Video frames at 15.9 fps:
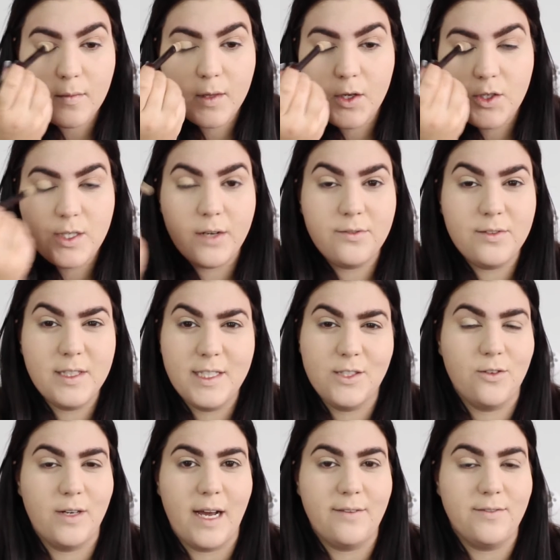You definitely
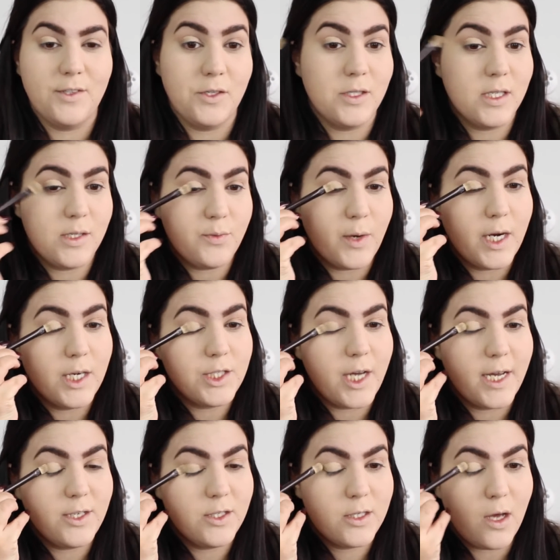don't have to use this brush.
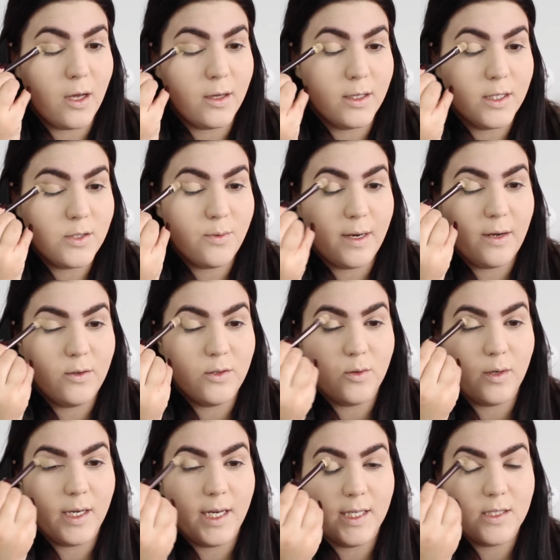I just got this when I was
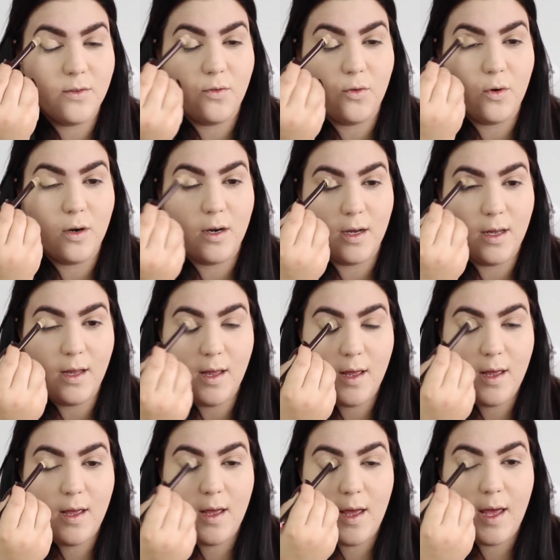working at Sephora
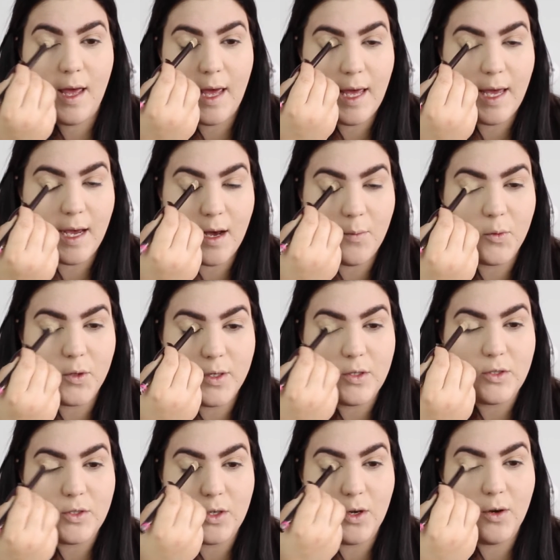a couple of
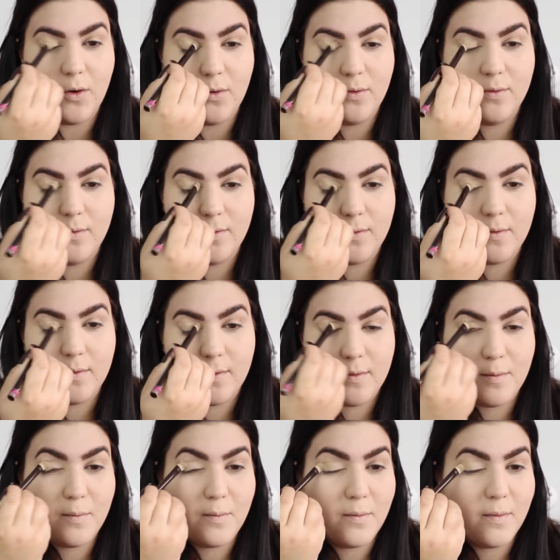years ago,
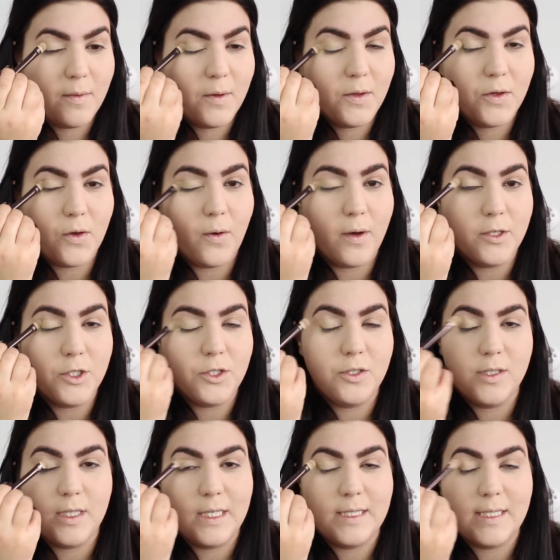so I just
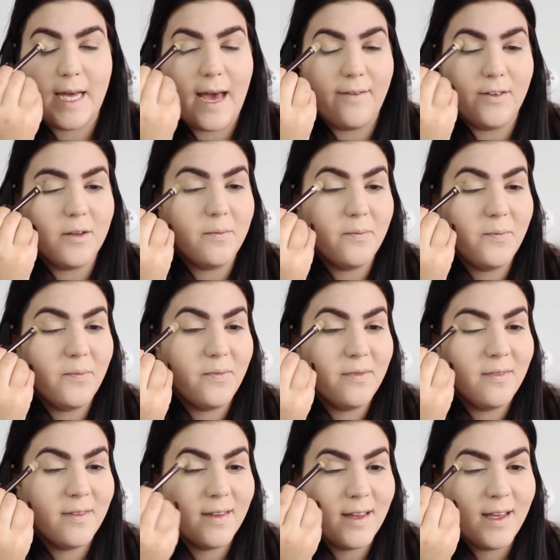use it because I have it.
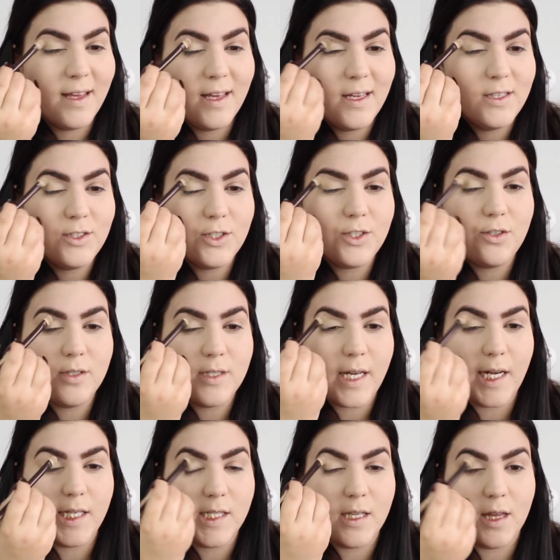Just use
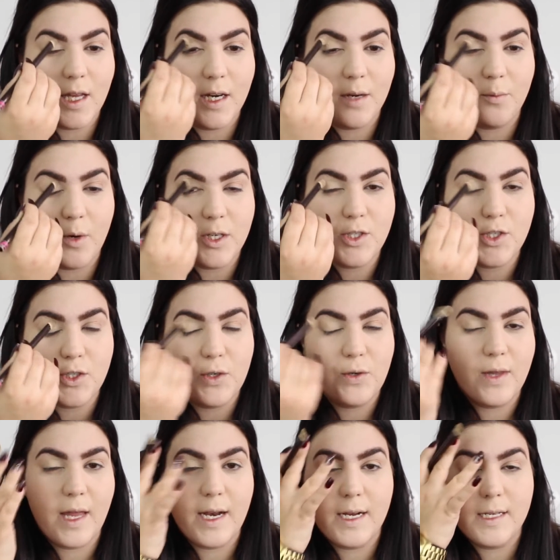any synthetic brush
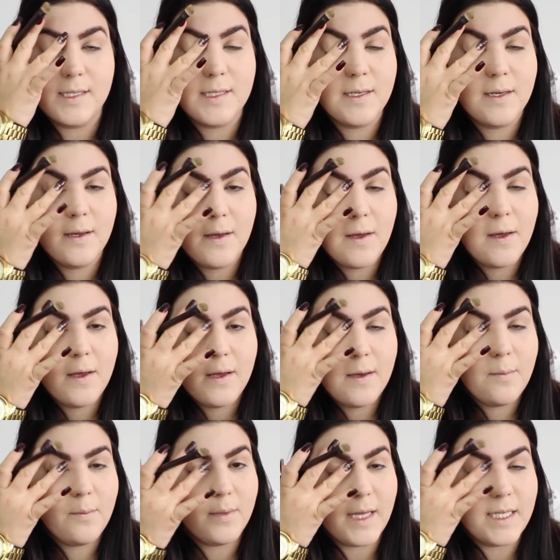so that it
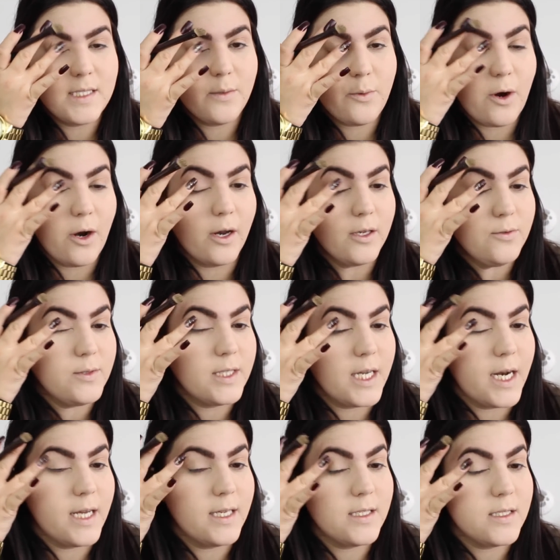blends the product
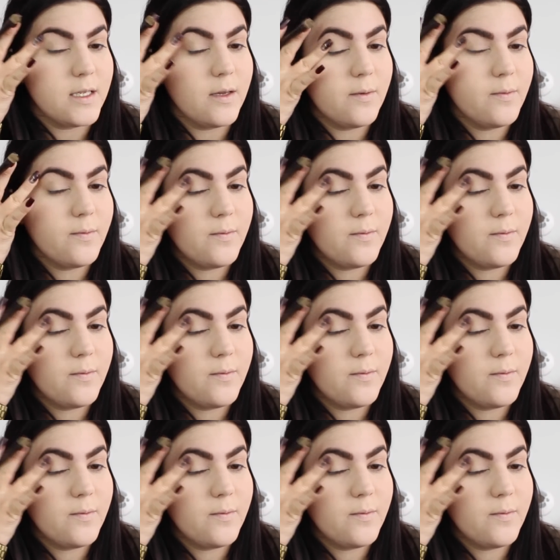really nicely.